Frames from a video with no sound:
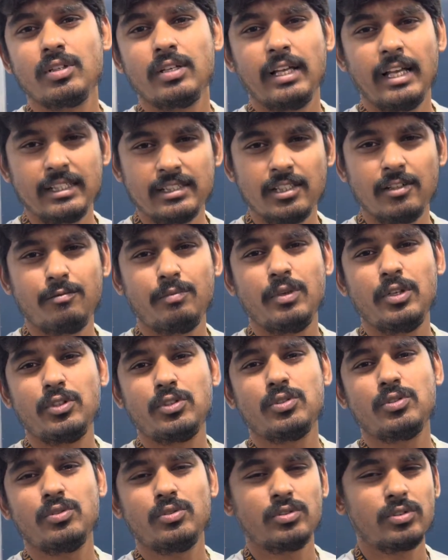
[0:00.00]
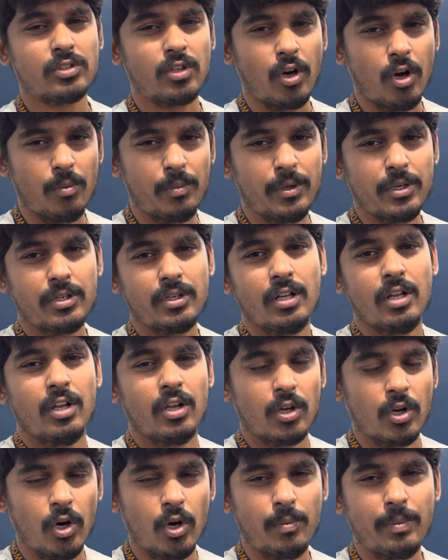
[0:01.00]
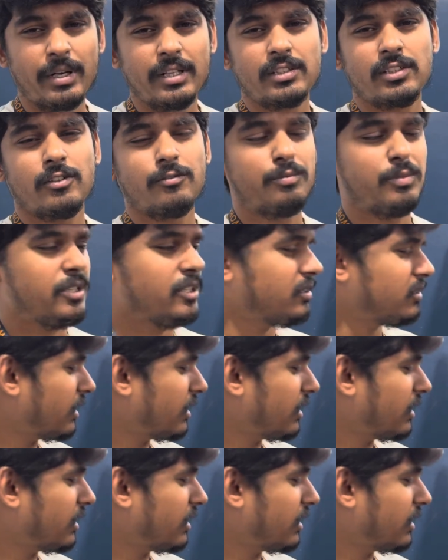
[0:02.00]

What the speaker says: SFP issues, copper SFPs,